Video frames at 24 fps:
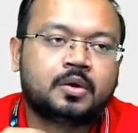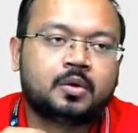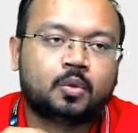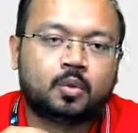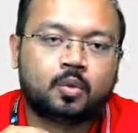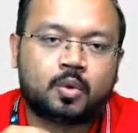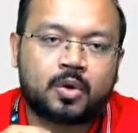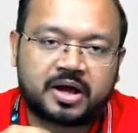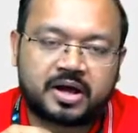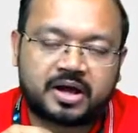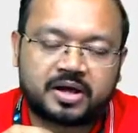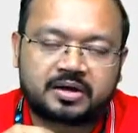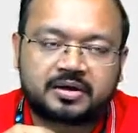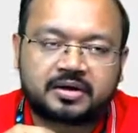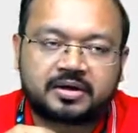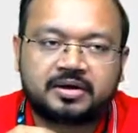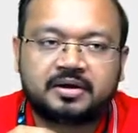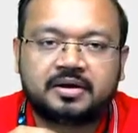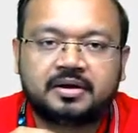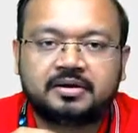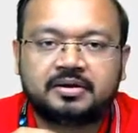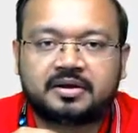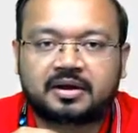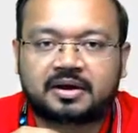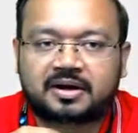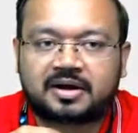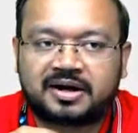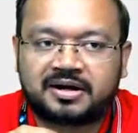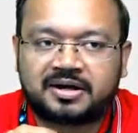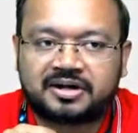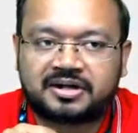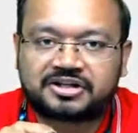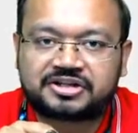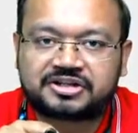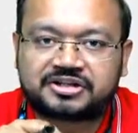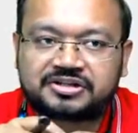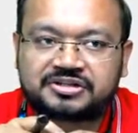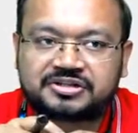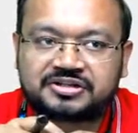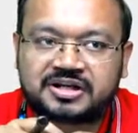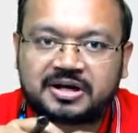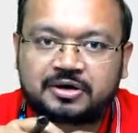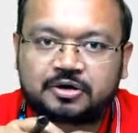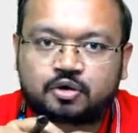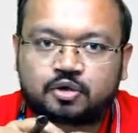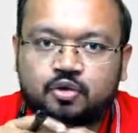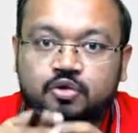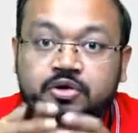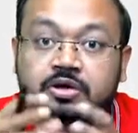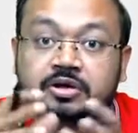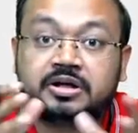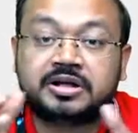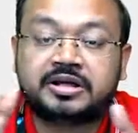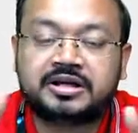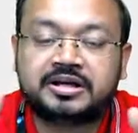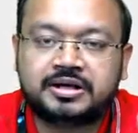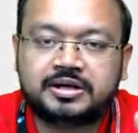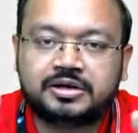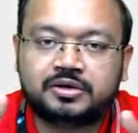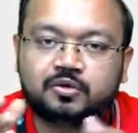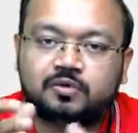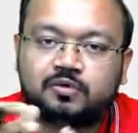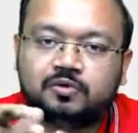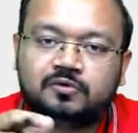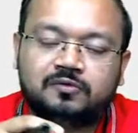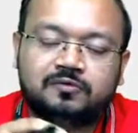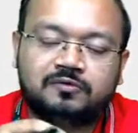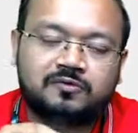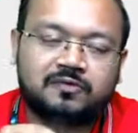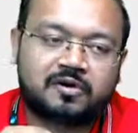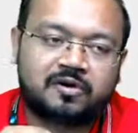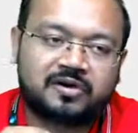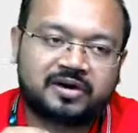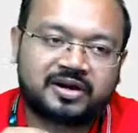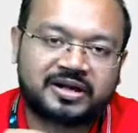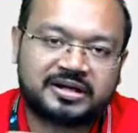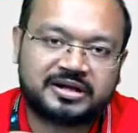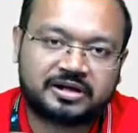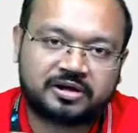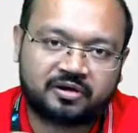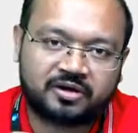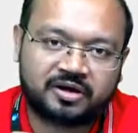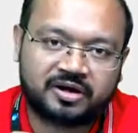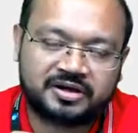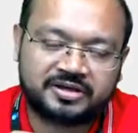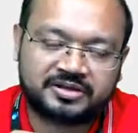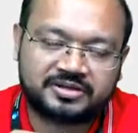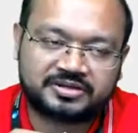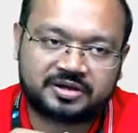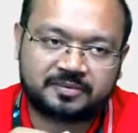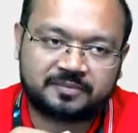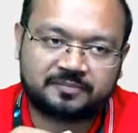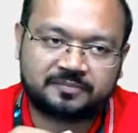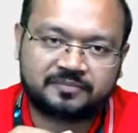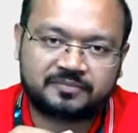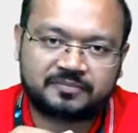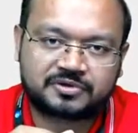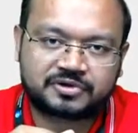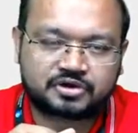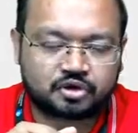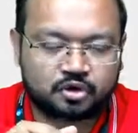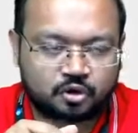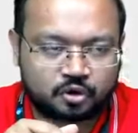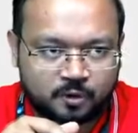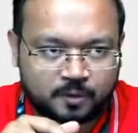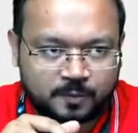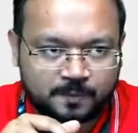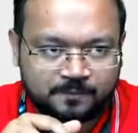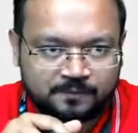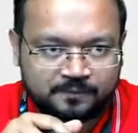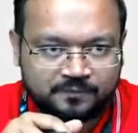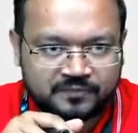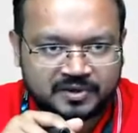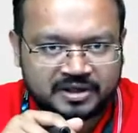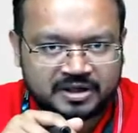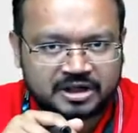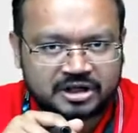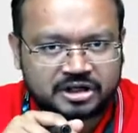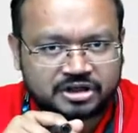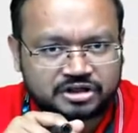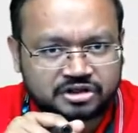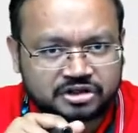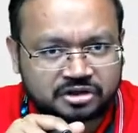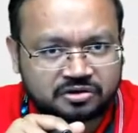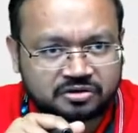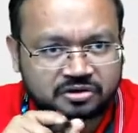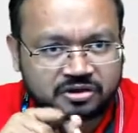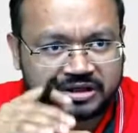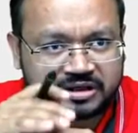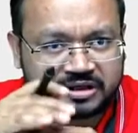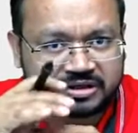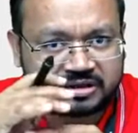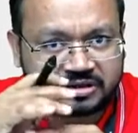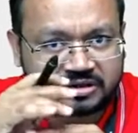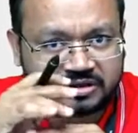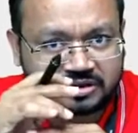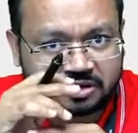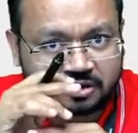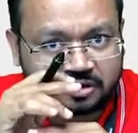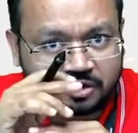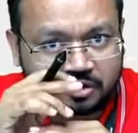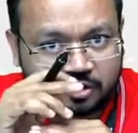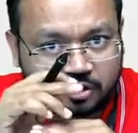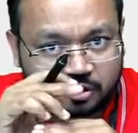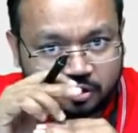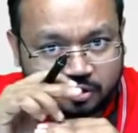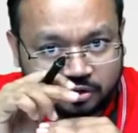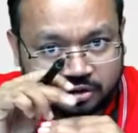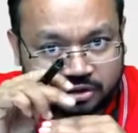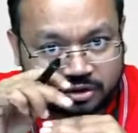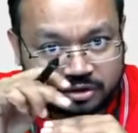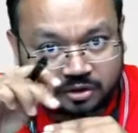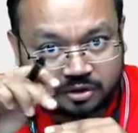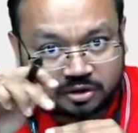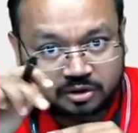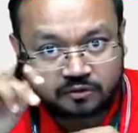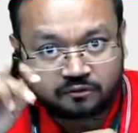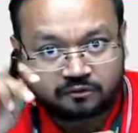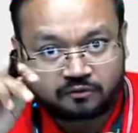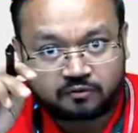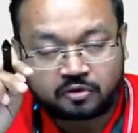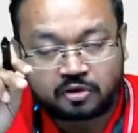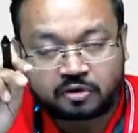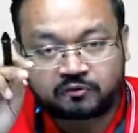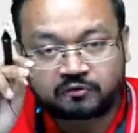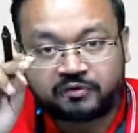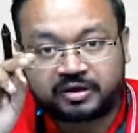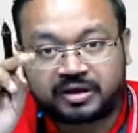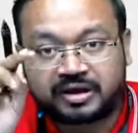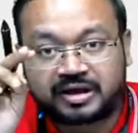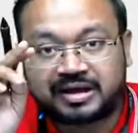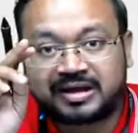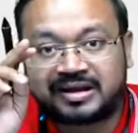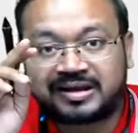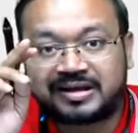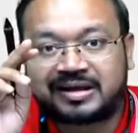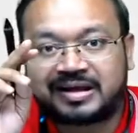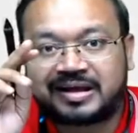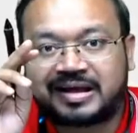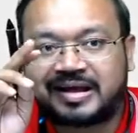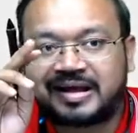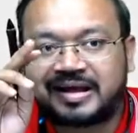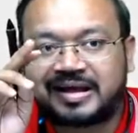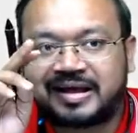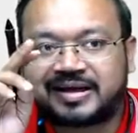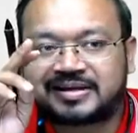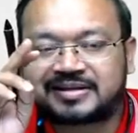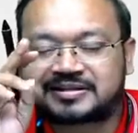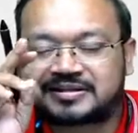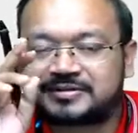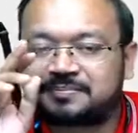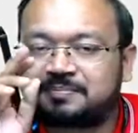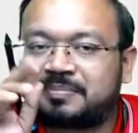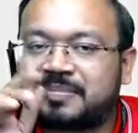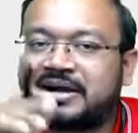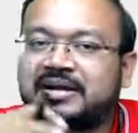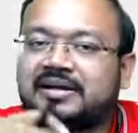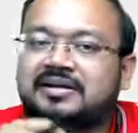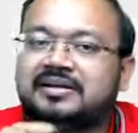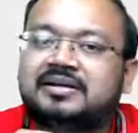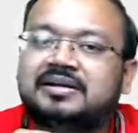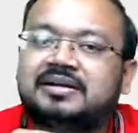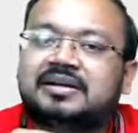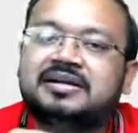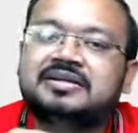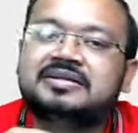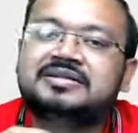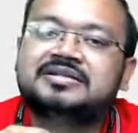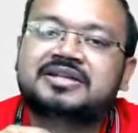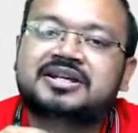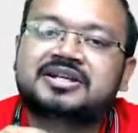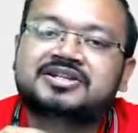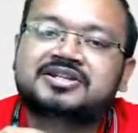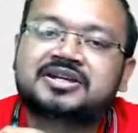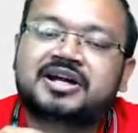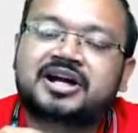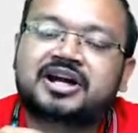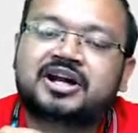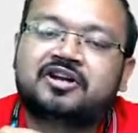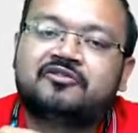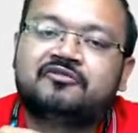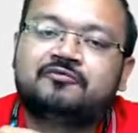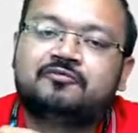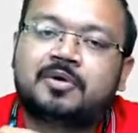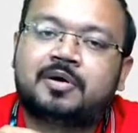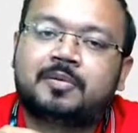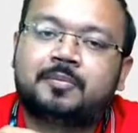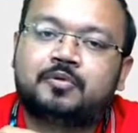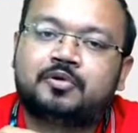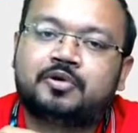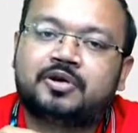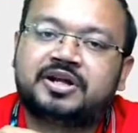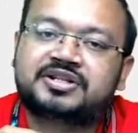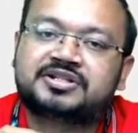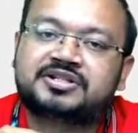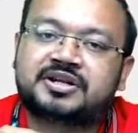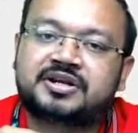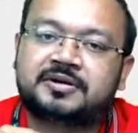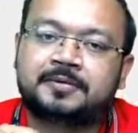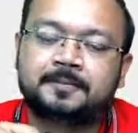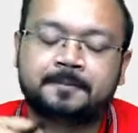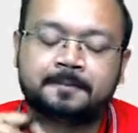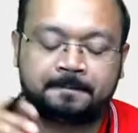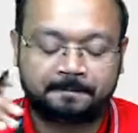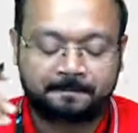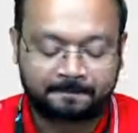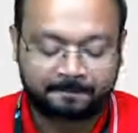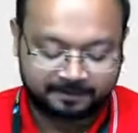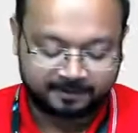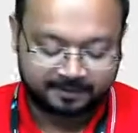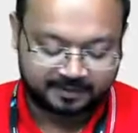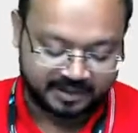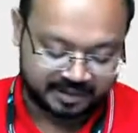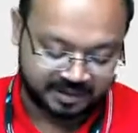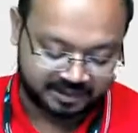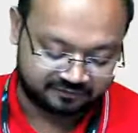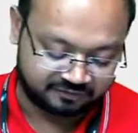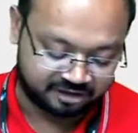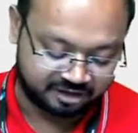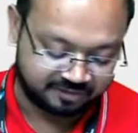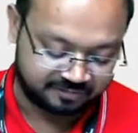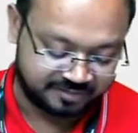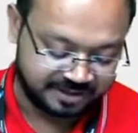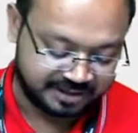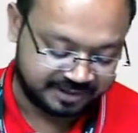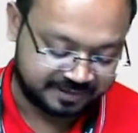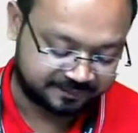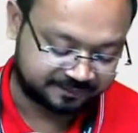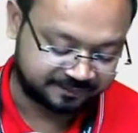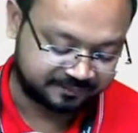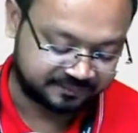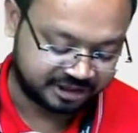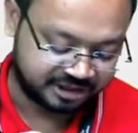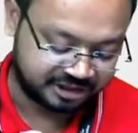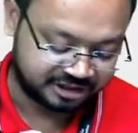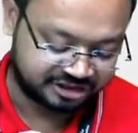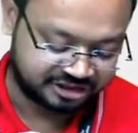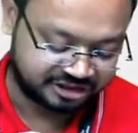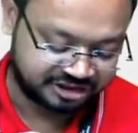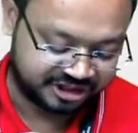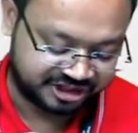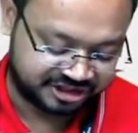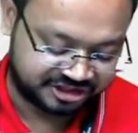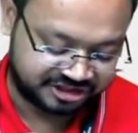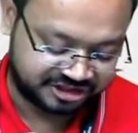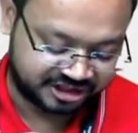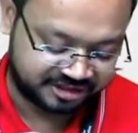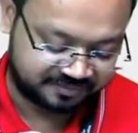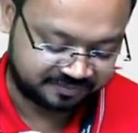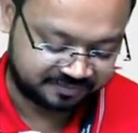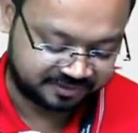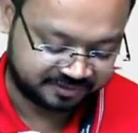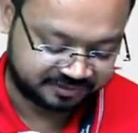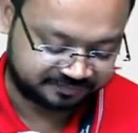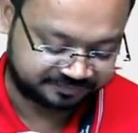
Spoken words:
where the conditions are totally new for any organism, so generally the growth curve what we can expect in such kind of population, that will be J-shaped.